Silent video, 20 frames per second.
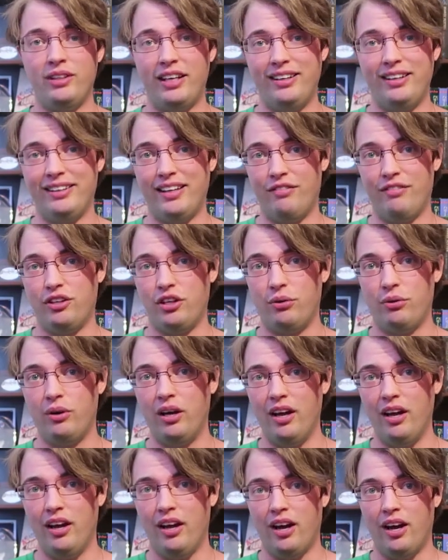That'll give
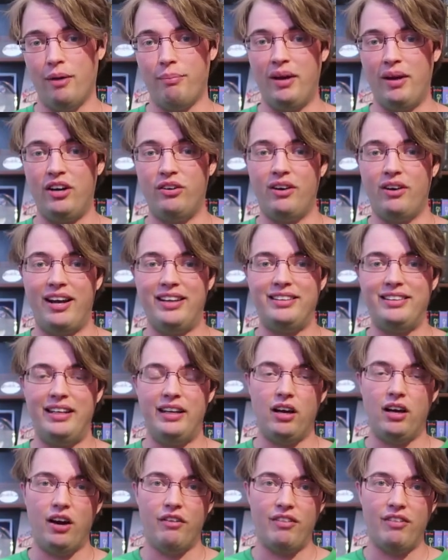you a better
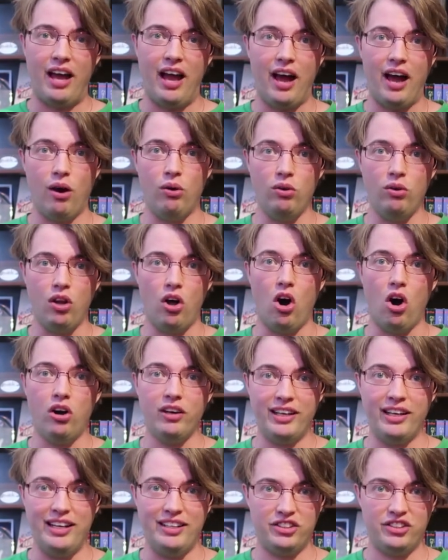idea of how
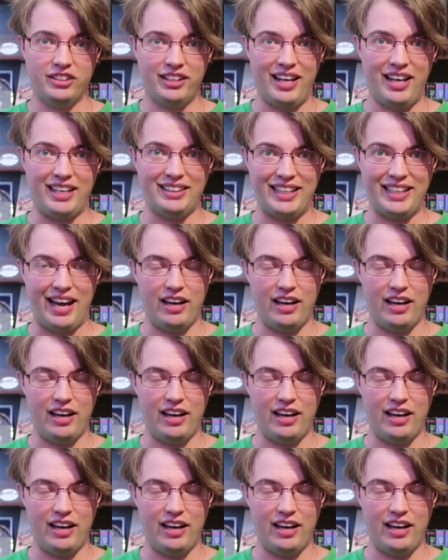long each class